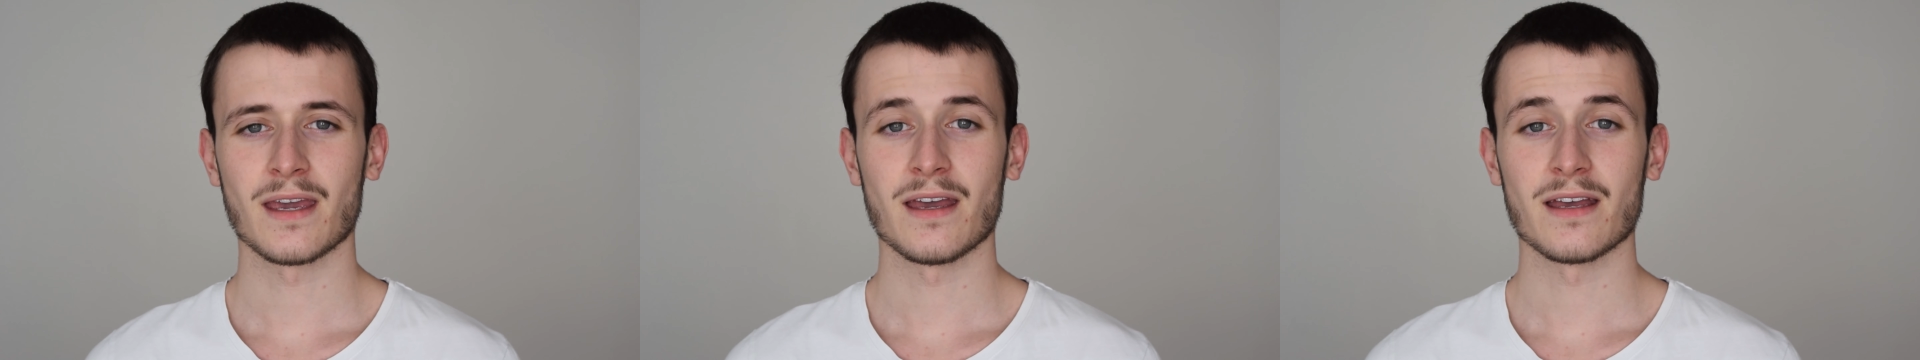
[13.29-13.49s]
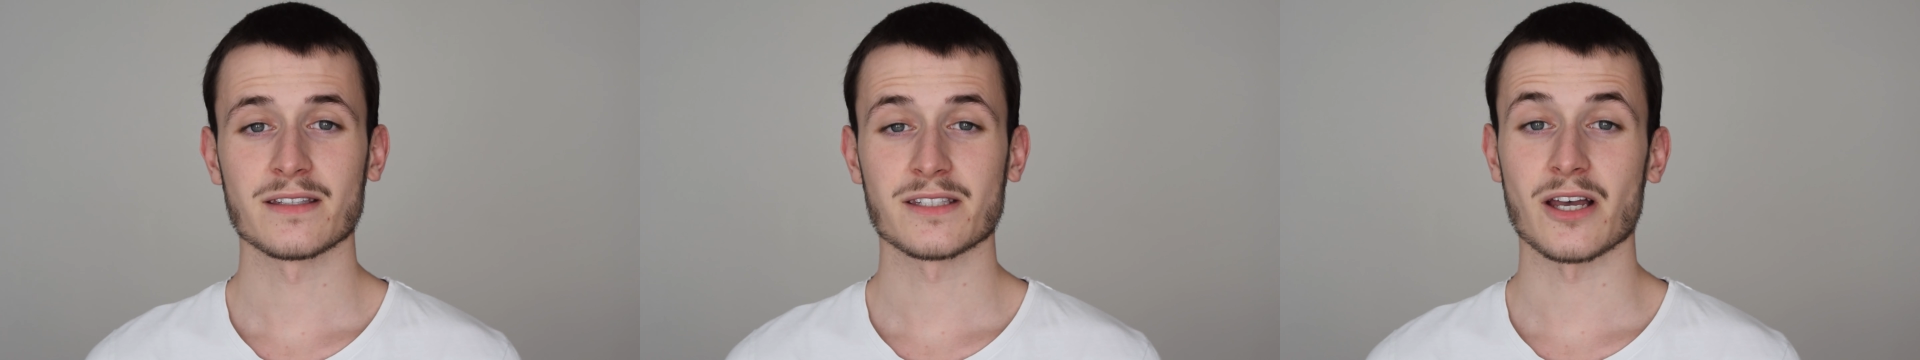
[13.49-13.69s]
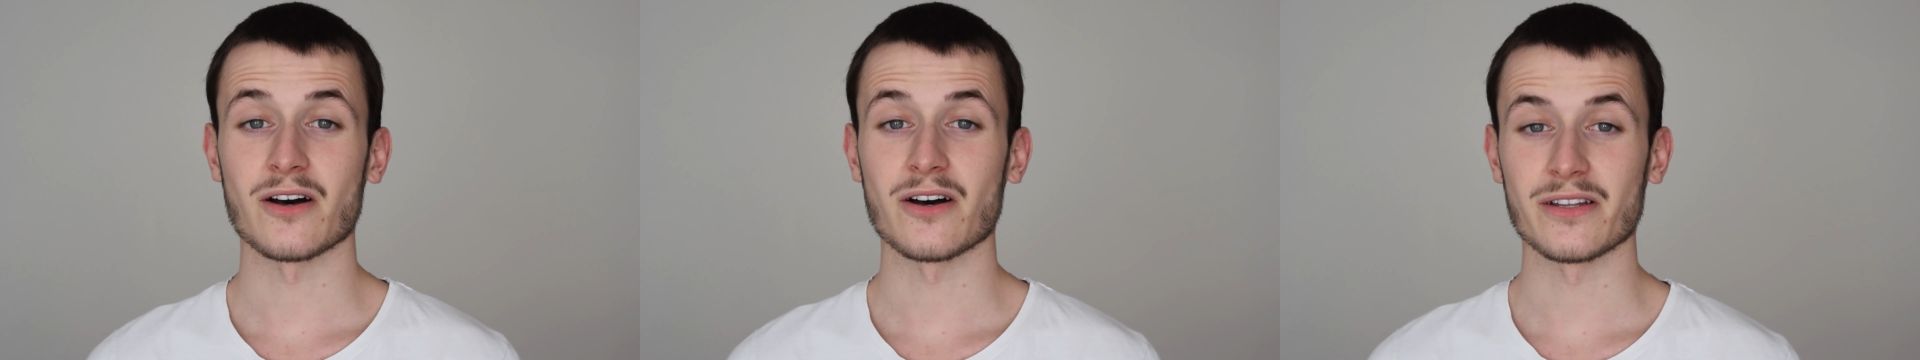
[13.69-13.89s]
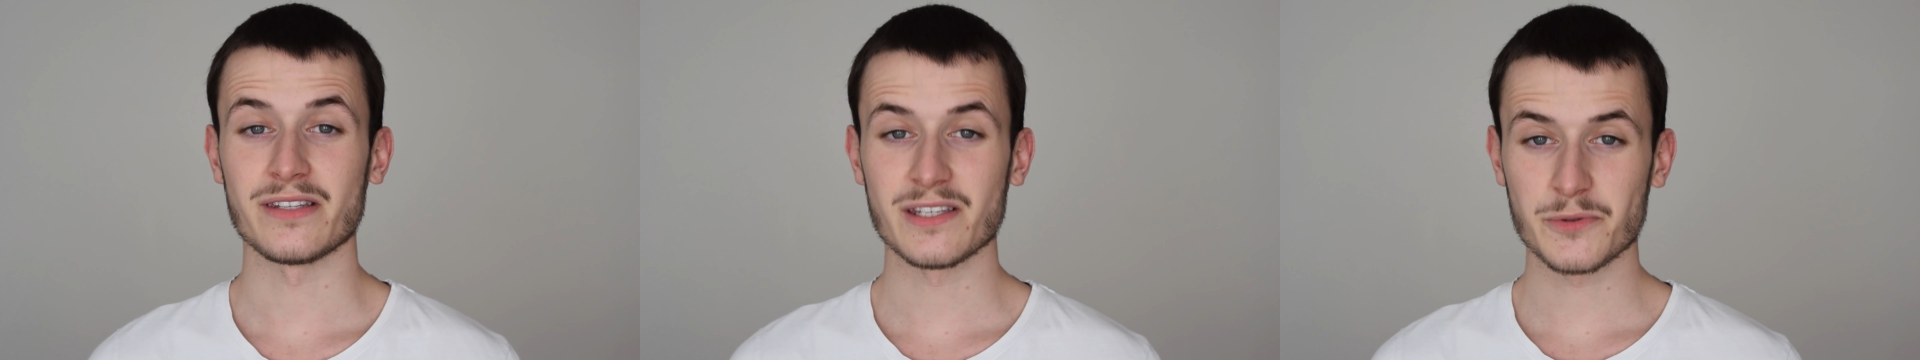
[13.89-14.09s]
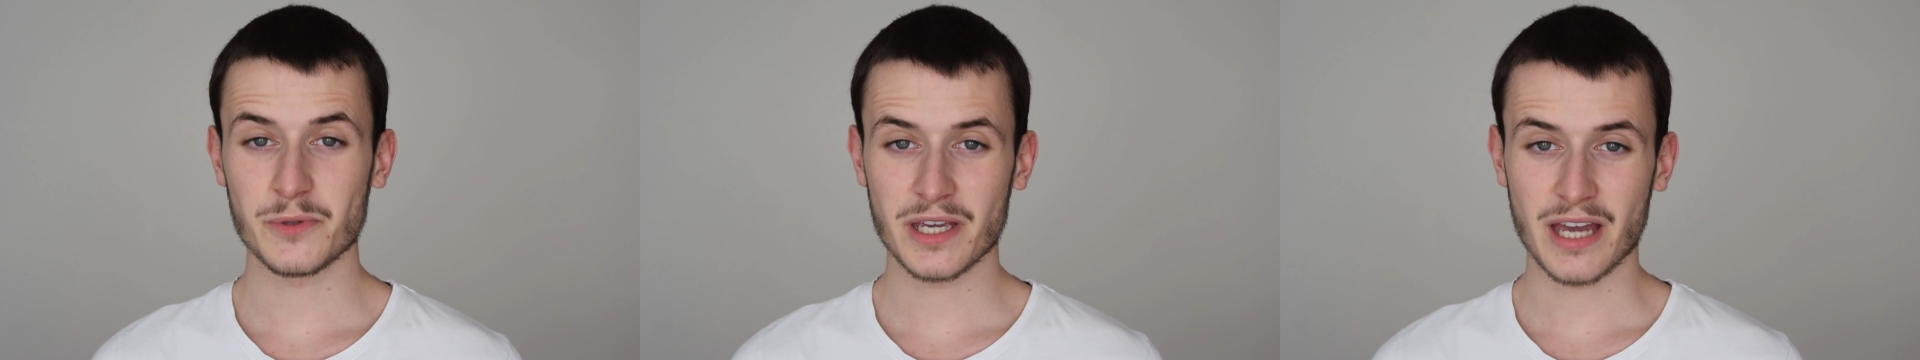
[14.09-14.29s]
So
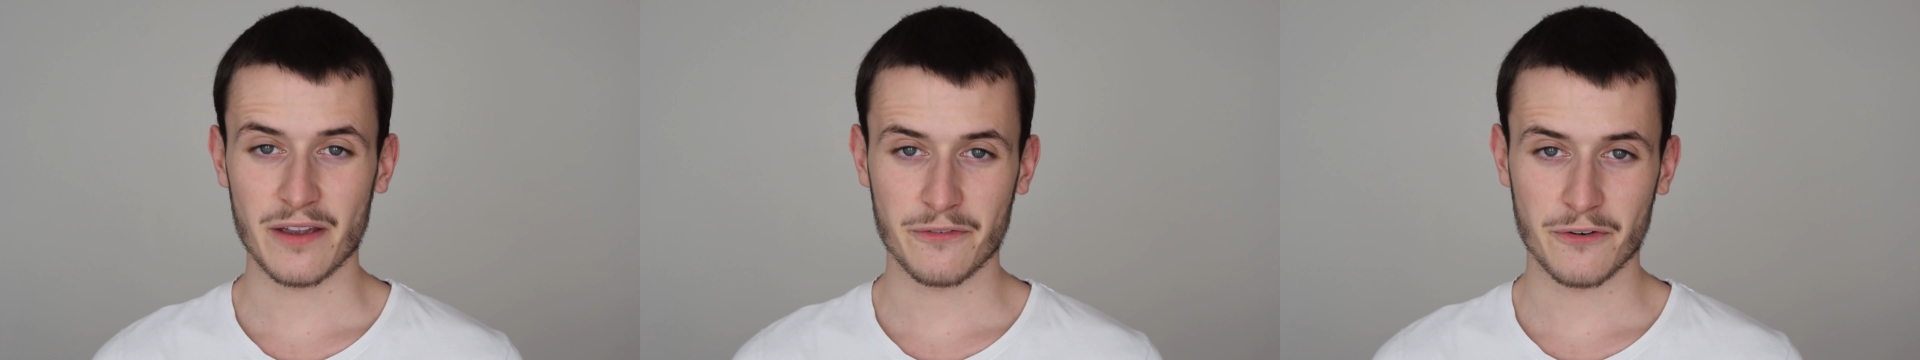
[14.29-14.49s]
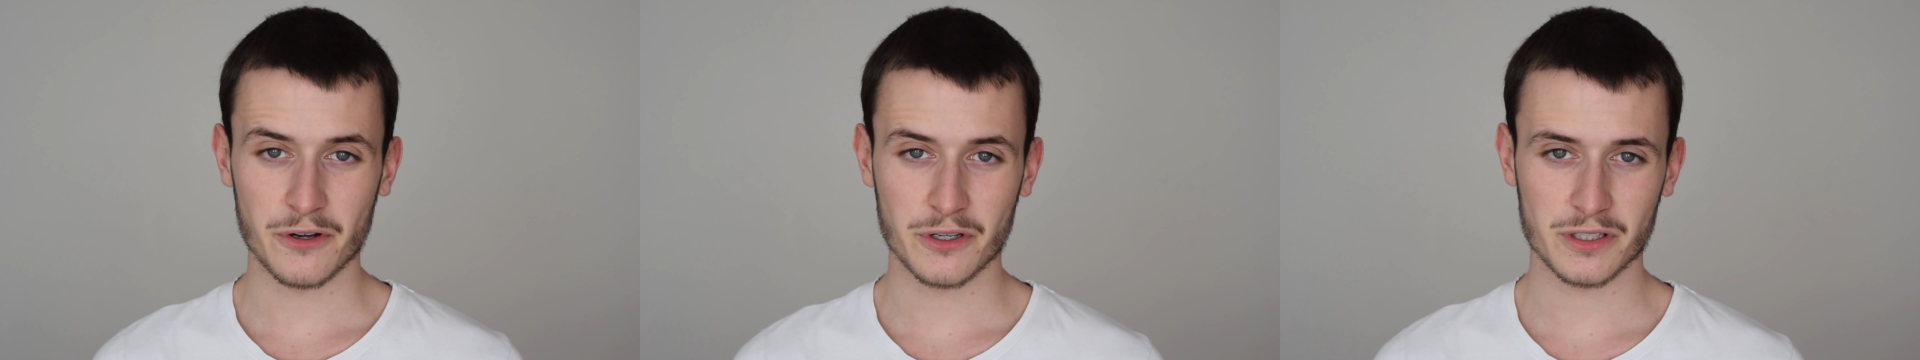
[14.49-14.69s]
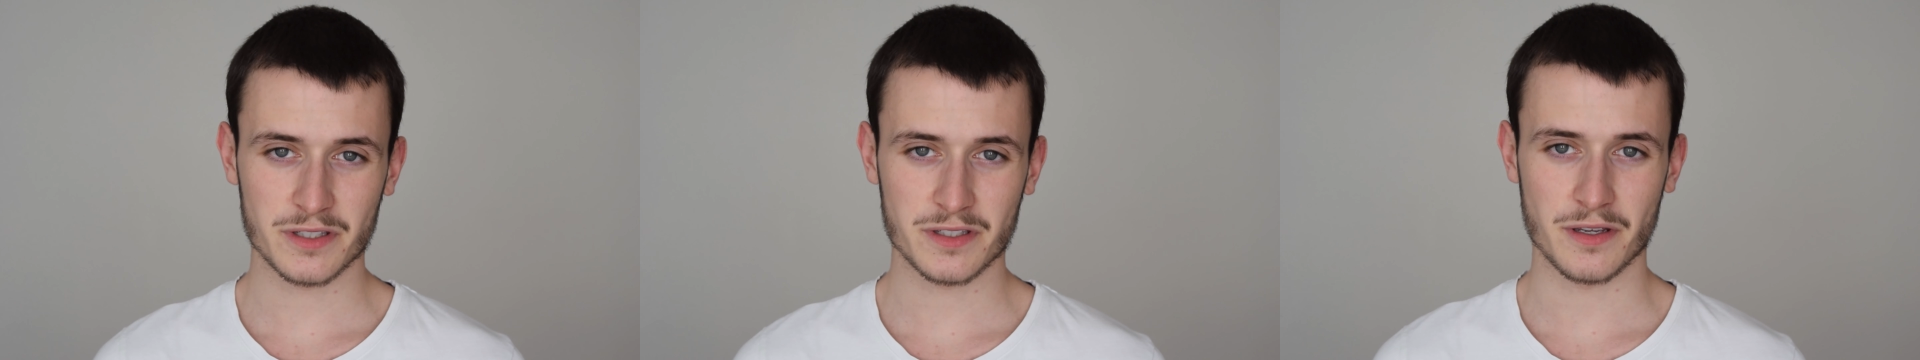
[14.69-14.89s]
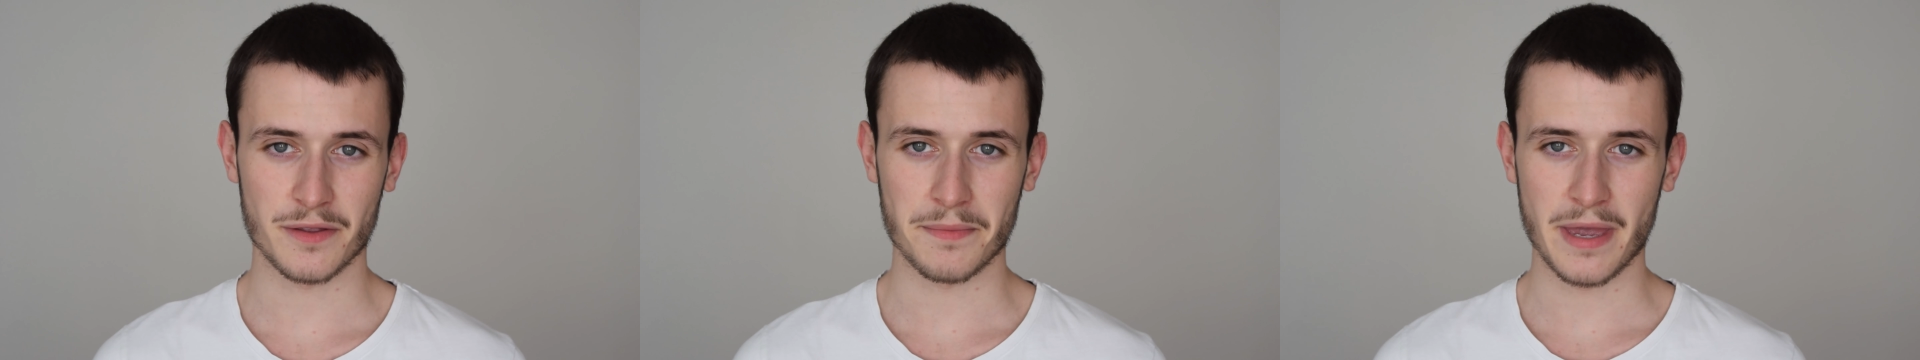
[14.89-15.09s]
this week I focused on